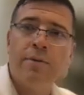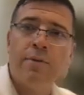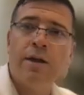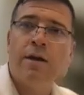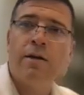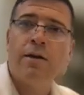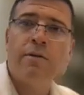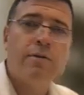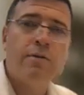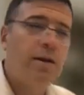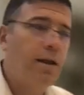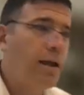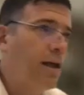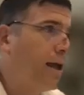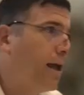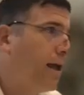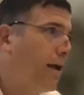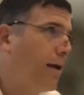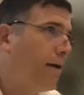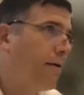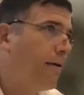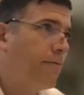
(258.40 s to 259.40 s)
Now,
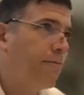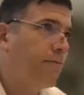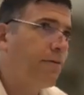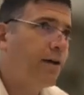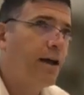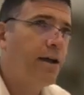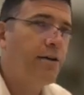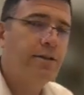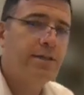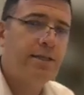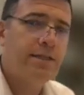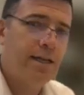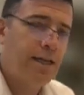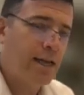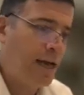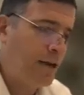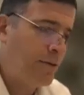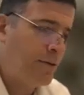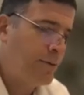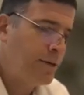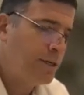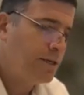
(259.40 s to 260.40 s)
fire is
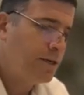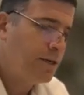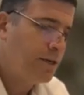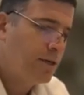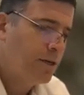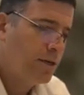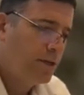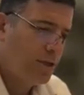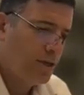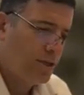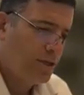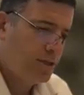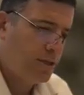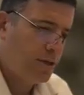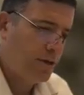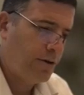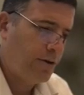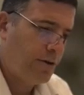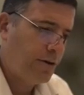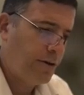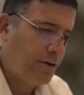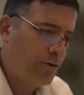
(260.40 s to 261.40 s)
inanimate,
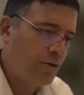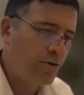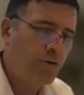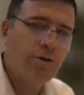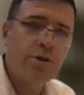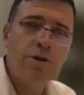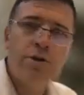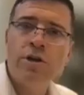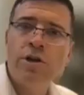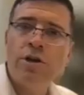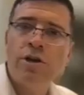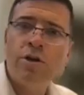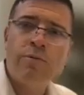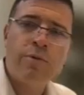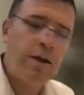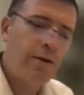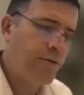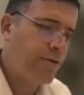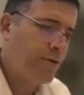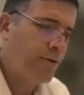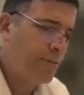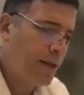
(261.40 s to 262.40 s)
so you couldn't learn
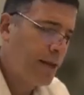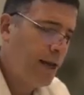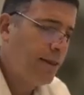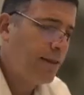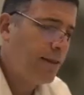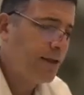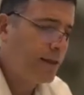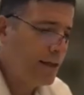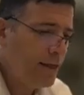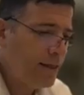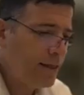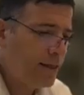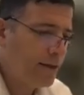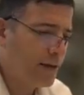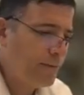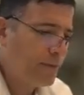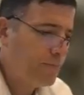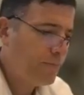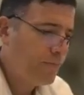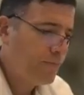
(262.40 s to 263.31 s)
one from the other either.